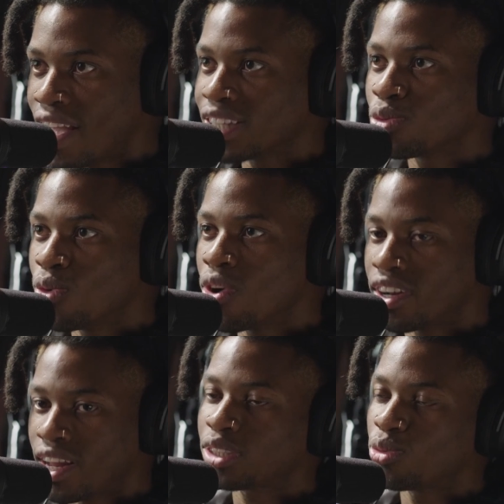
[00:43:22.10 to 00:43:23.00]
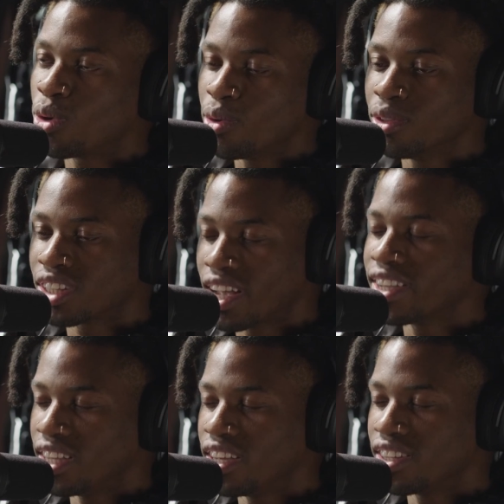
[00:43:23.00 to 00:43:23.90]
That's where we was
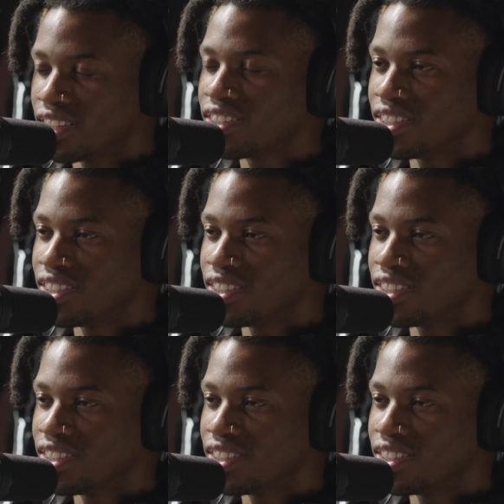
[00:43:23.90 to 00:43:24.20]
like, yeah.